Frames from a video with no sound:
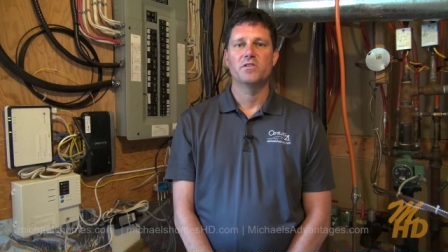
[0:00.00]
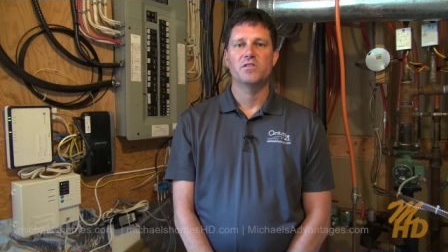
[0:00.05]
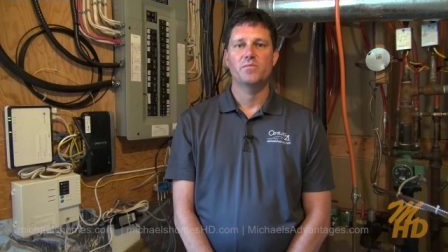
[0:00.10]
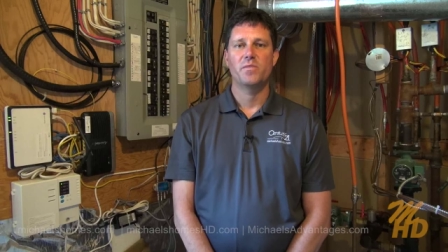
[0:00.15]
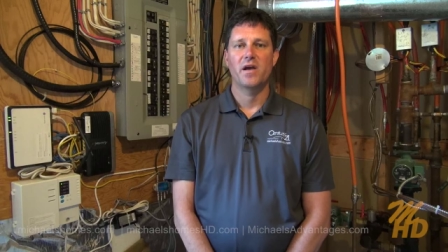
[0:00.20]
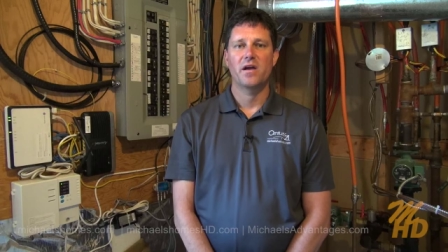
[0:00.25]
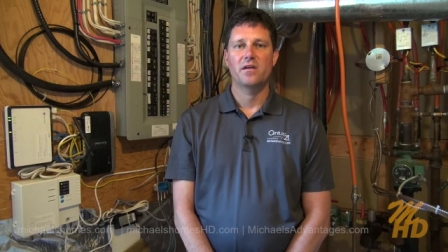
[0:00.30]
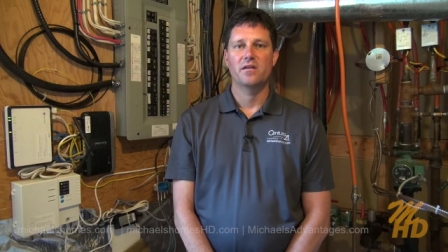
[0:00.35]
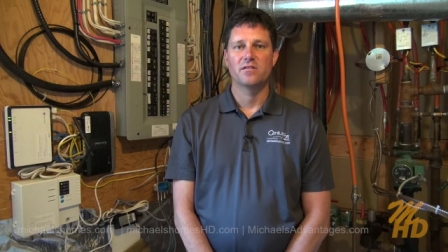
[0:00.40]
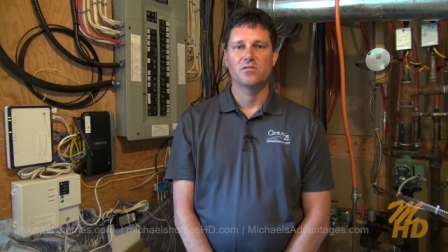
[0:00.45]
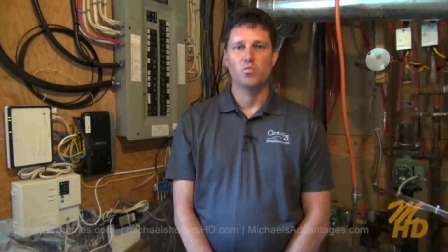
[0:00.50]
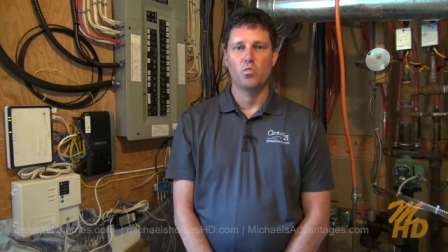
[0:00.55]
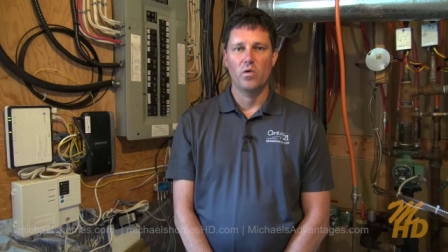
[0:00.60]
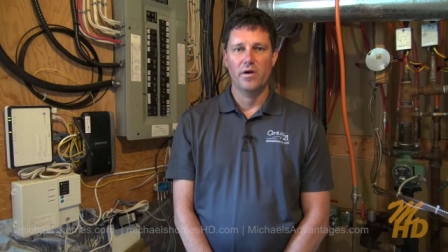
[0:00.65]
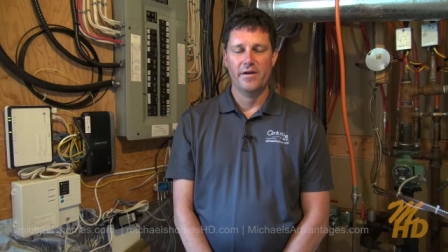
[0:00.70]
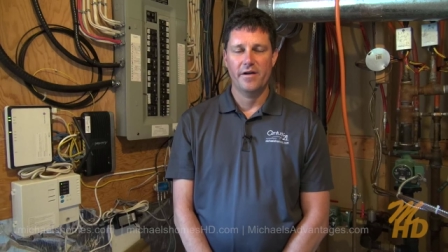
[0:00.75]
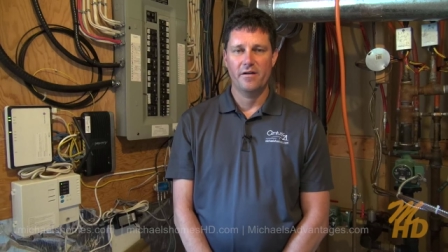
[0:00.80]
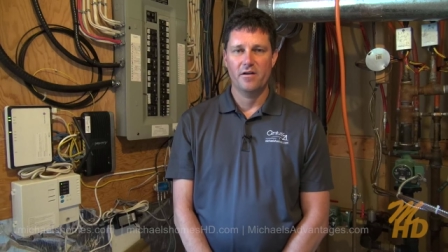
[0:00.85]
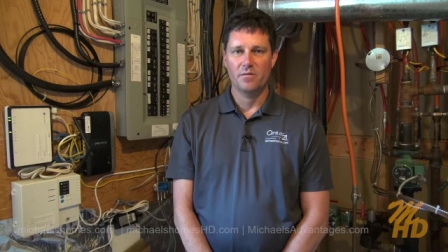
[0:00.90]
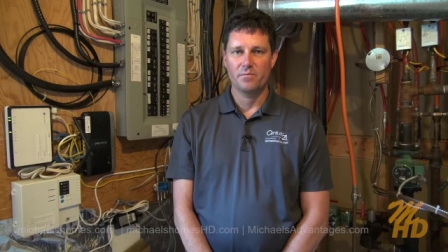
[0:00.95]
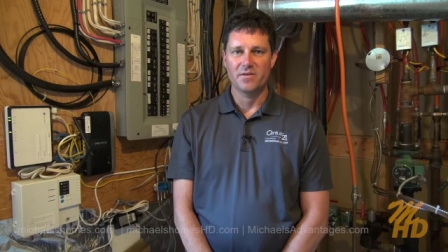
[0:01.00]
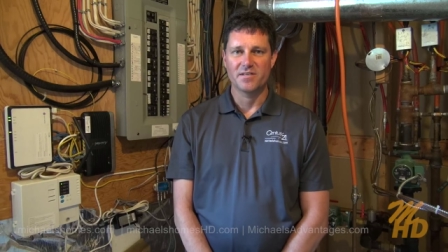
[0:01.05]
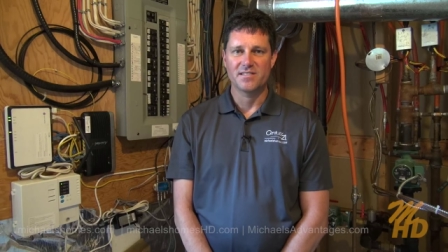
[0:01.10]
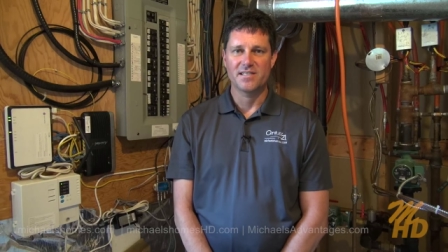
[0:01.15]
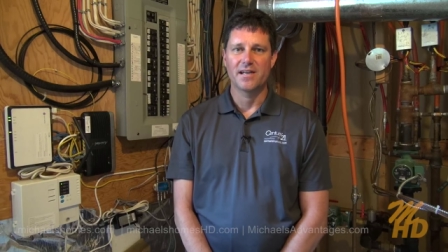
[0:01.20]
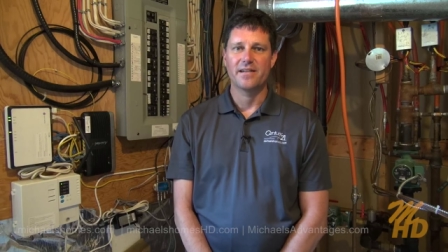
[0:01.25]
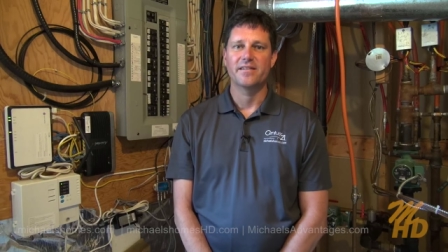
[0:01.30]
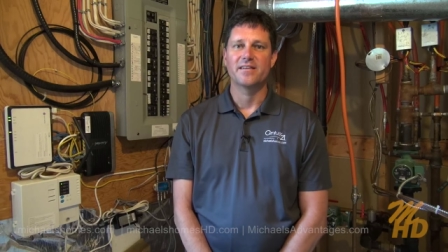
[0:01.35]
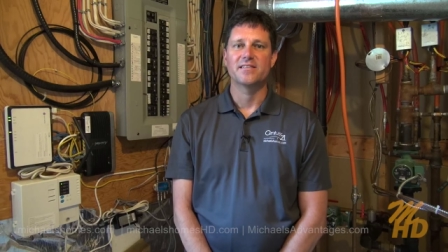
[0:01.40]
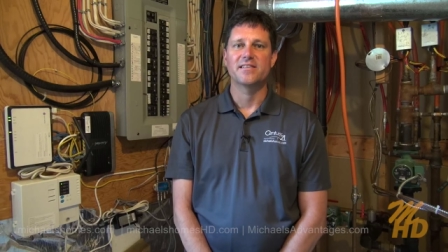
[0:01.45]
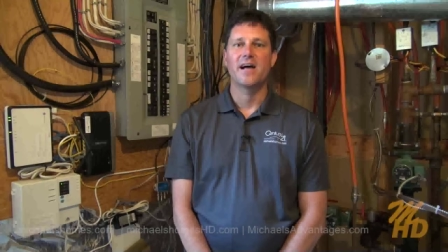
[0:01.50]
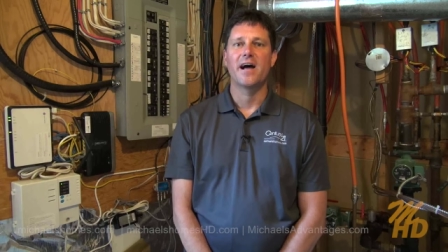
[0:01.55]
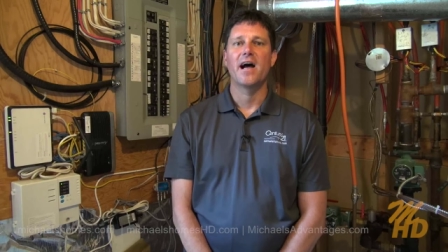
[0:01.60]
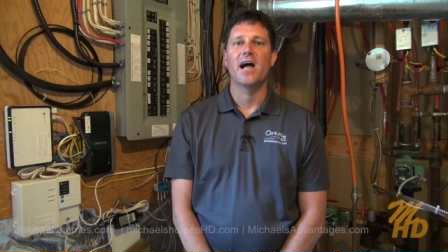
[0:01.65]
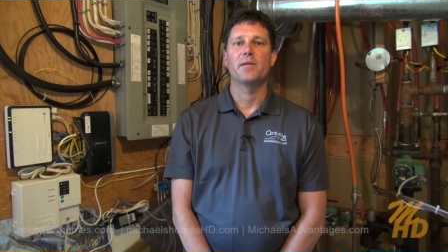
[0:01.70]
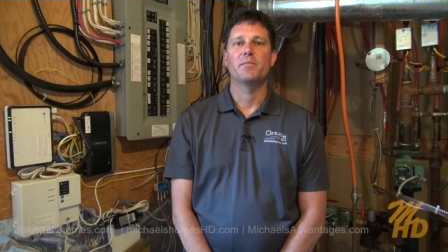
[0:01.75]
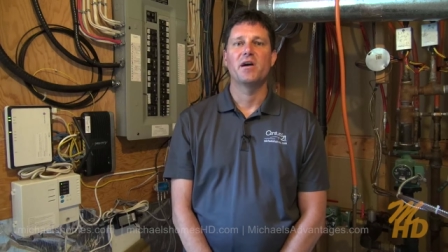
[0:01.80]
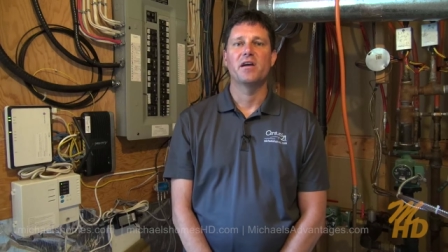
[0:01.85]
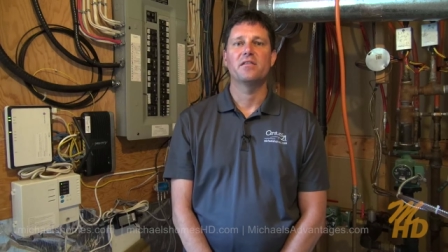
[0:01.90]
inspectors 100% of the time.